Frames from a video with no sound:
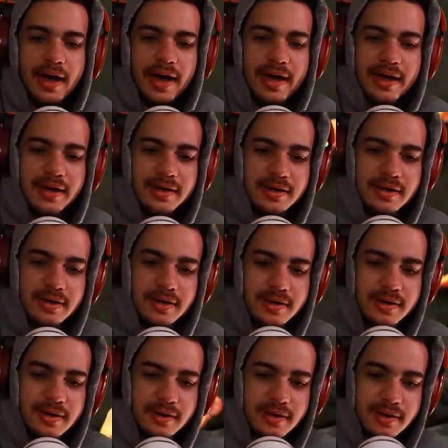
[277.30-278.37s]
Hey.
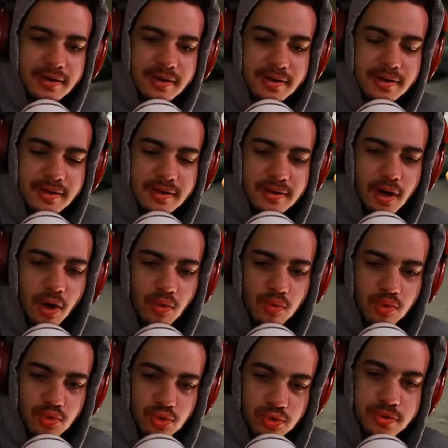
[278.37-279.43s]
No
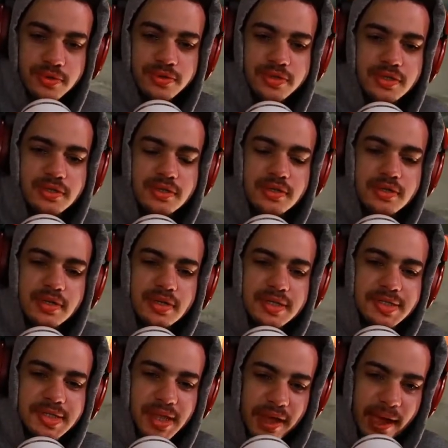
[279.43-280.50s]
rules.
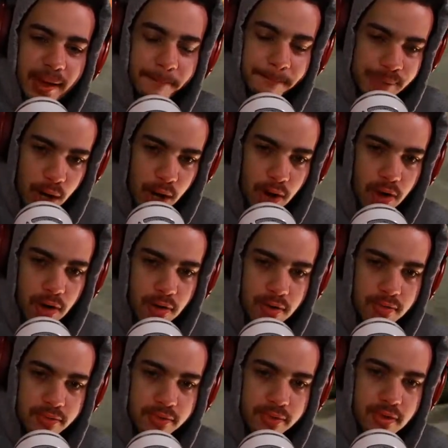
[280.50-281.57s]
Slam ball.
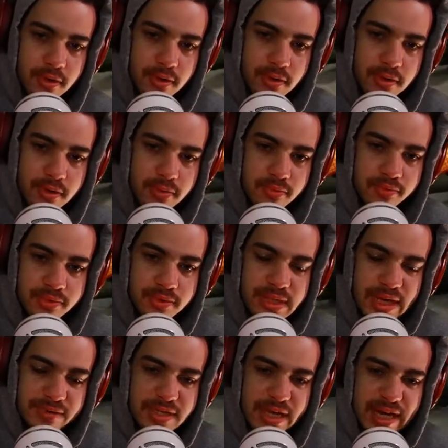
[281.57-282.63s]

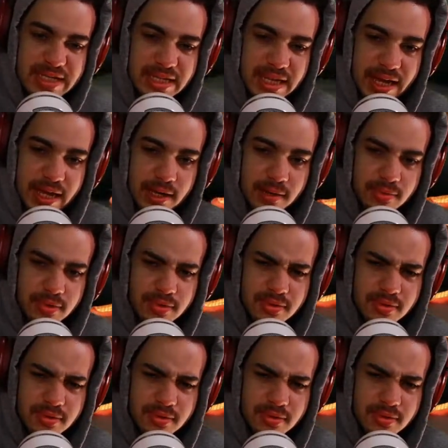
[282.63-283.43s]
Davis got slammed.